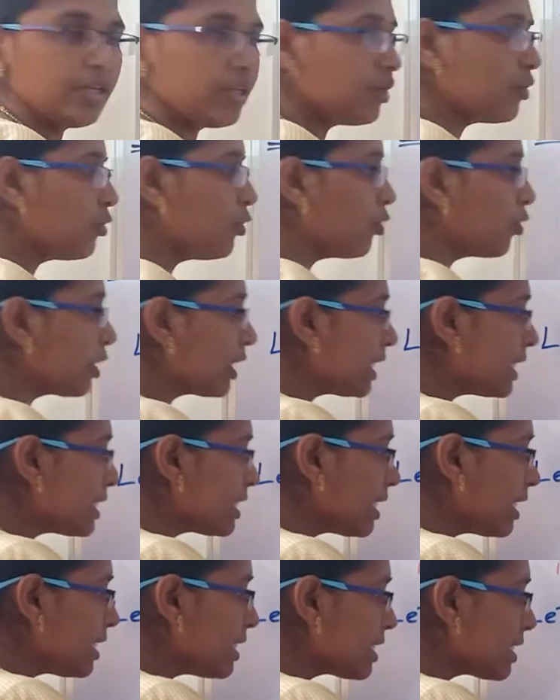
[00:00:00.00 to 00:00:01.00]
You know
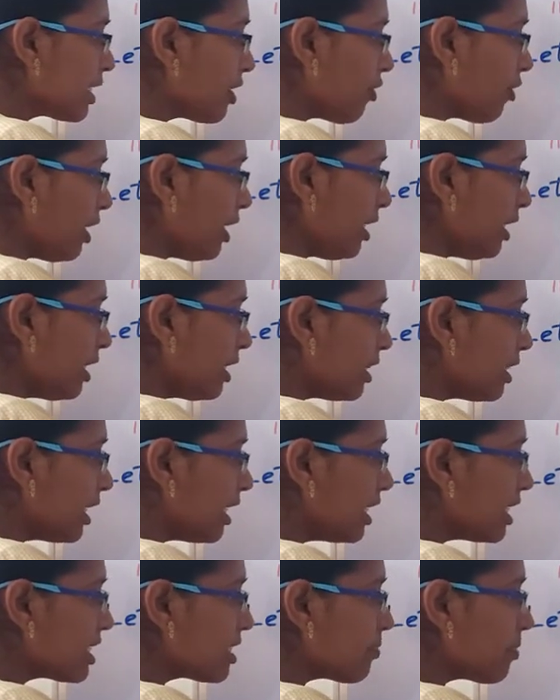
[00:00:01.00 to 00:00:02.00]
easily children,
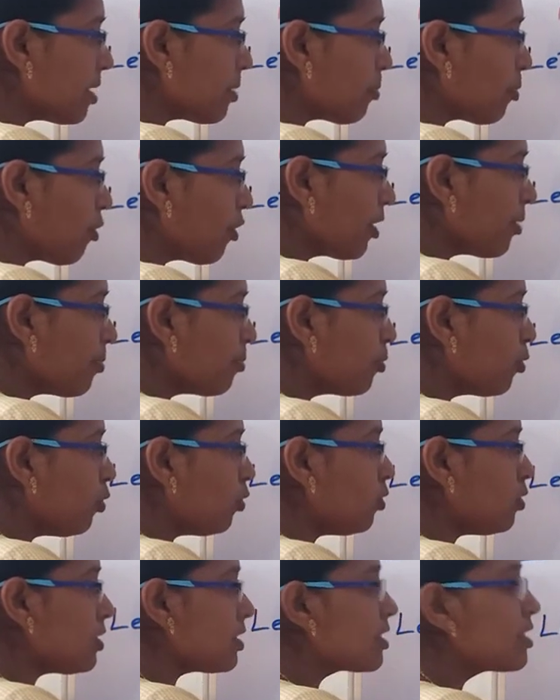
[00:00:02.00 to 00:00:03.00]
the decimal point
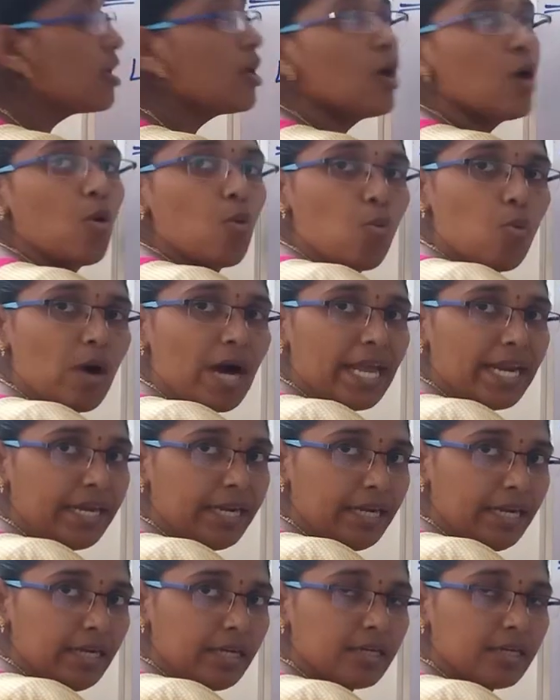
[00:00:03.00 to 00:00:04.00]
moves one